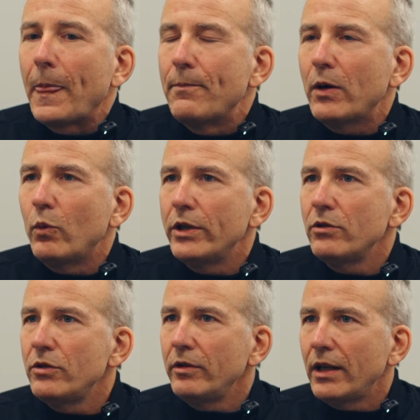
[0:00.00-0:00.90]
But when
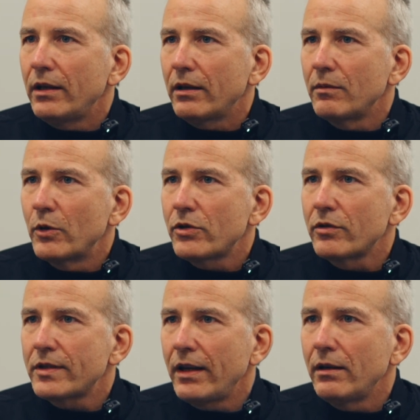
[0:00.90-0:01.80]
you're doing that at
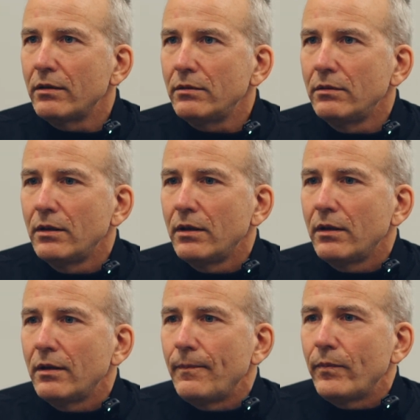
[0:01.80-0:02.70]
commercial scale,
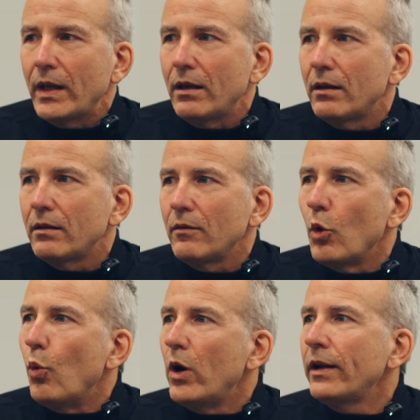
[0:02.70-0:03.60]
uh,
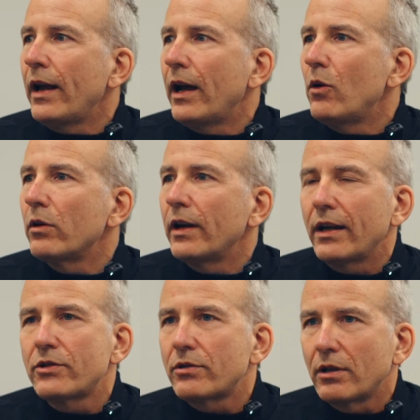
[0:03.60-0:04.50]
one hour
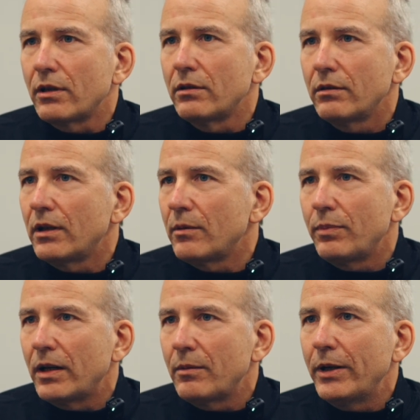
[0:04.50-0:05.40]
extra on a,
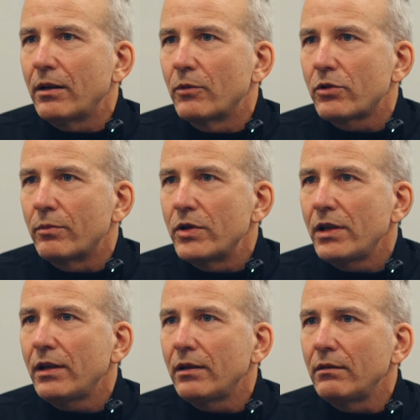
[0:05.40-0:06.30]
on a big commercial
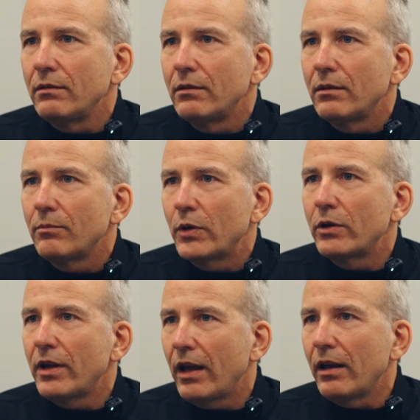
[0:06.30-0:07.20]
machine
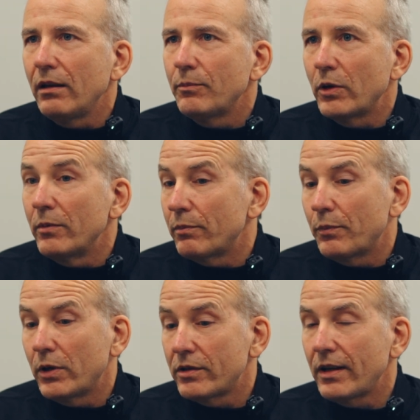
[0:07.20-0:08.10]
per day per
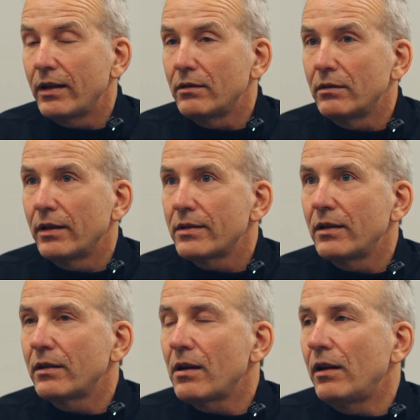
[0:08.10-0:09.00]
per cycle is
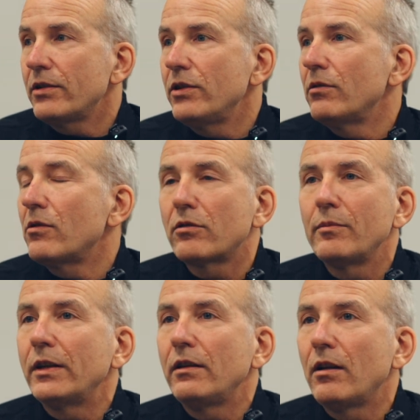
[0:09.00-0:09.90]
going to cost you a quarter
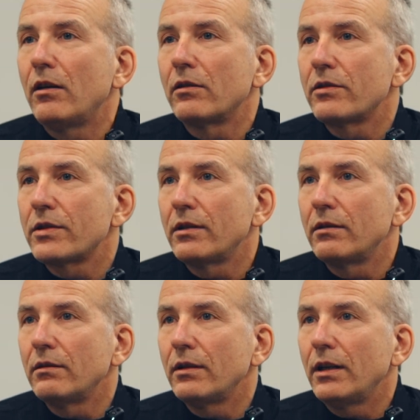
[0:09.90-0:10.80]
million dollars
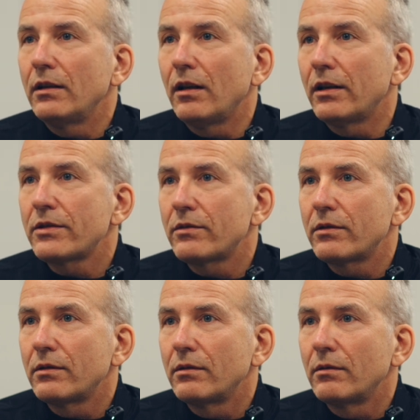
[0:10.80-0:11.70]
in in lost
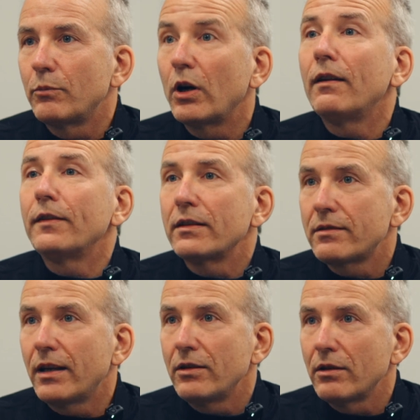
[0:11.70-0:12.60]
profits
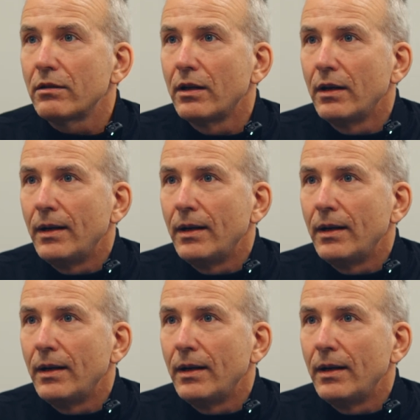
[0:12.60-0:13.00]
that year.